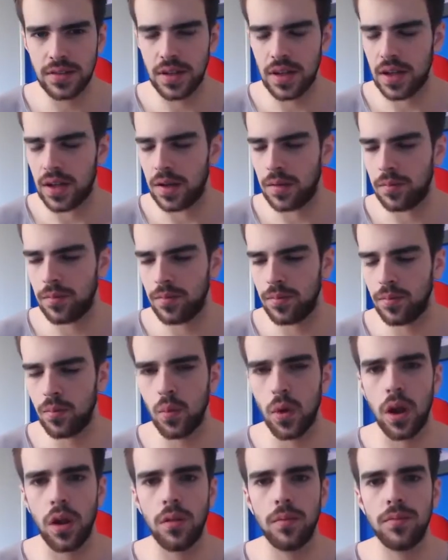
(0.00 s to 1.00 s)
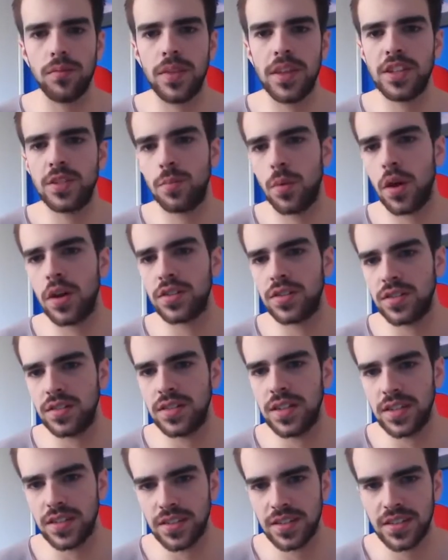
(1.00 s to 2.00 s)
well, this person
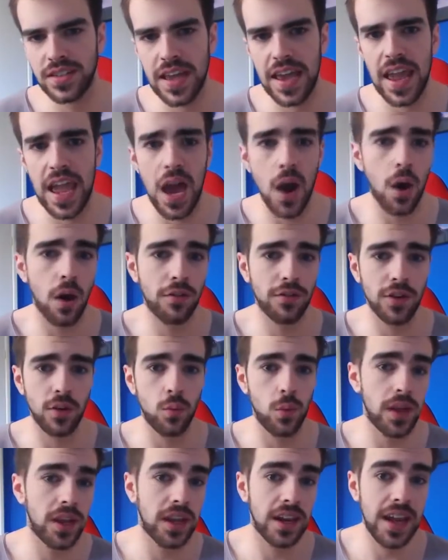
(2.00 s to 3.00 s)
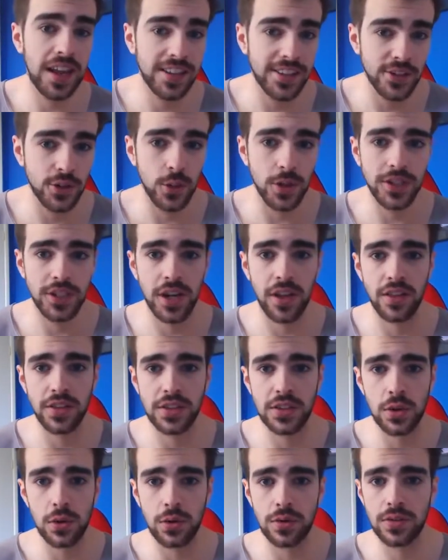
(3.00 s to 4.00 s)
didn't say how often we connected to each
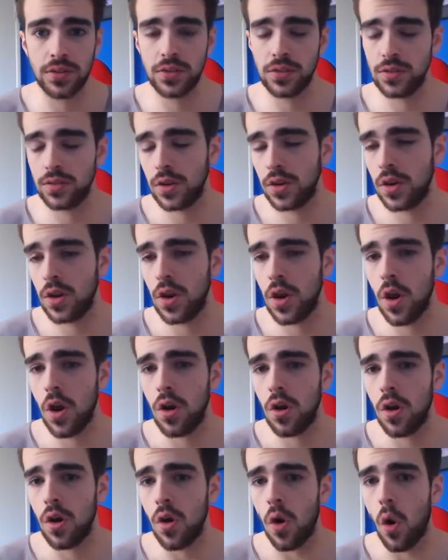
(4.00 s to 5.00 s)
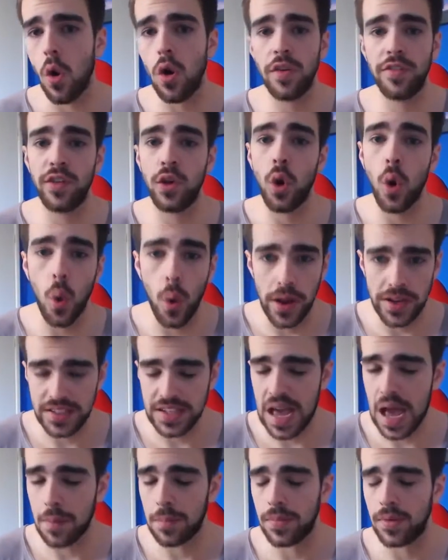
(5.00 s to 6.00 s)
other's thoughts, or if it always
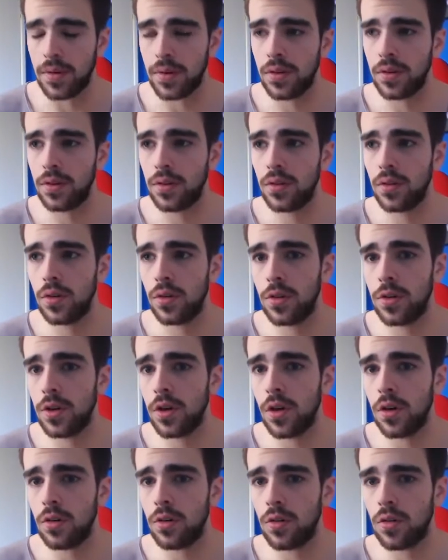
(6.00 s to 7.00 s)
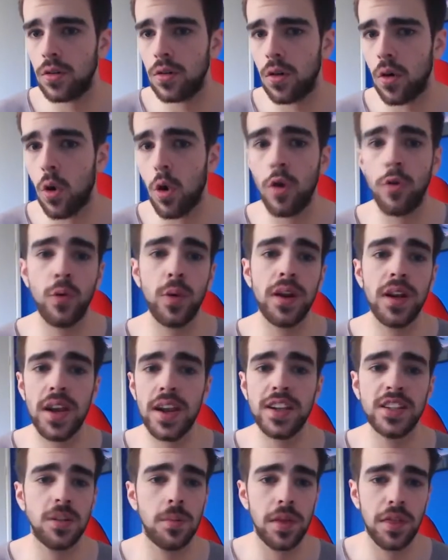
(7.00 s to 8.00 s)
happened, or if we
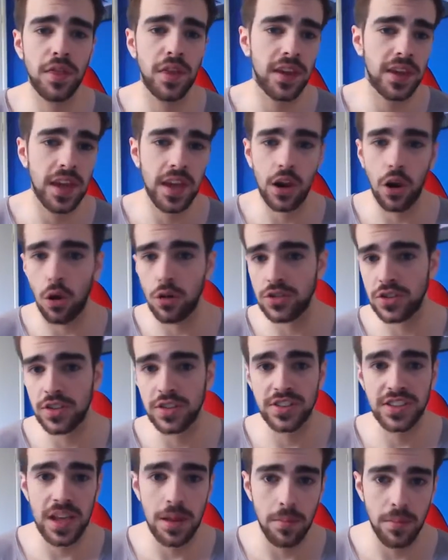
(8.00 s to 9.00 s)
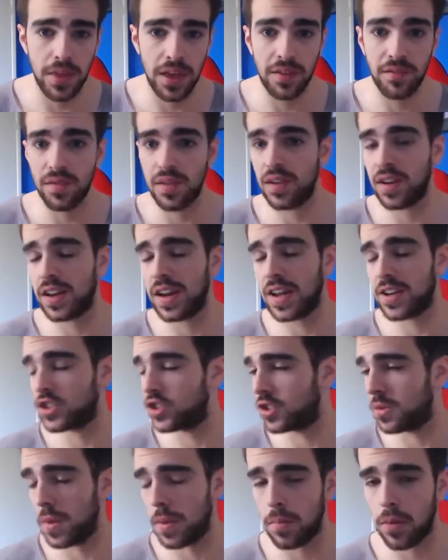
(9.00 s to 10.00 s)
needed to be thinking close to the same thing for a
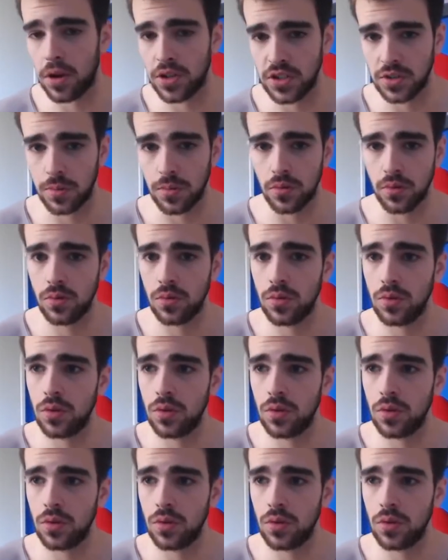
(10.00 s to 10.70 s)
connection to be possible,